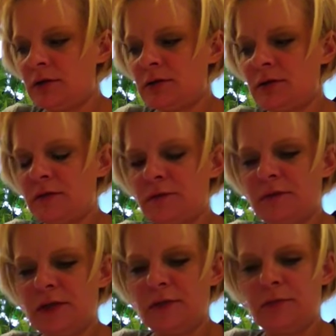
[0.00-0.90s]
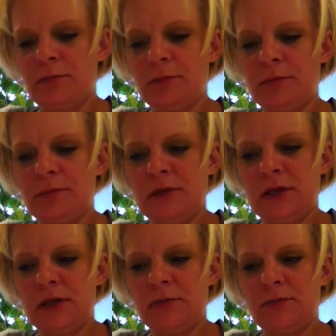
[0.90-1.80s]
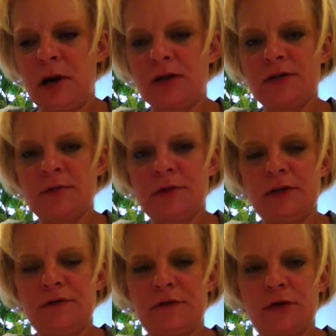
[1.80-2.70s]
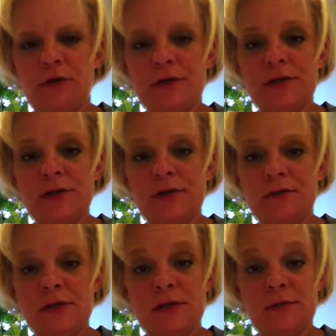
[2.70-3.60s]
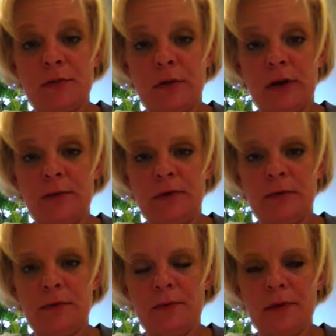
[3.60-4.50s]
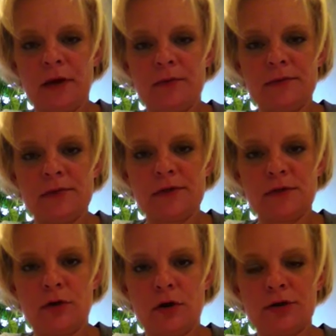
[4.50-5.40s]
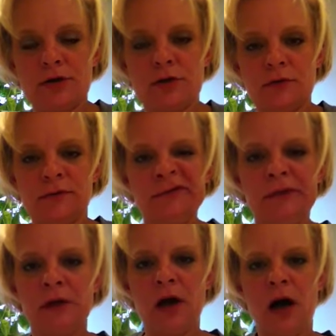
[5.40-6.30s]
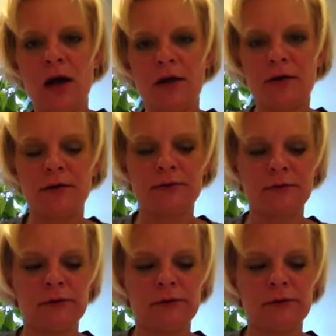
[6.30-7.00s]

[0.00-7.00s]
The possibility for criticism and disappointing people becomes larger, higher,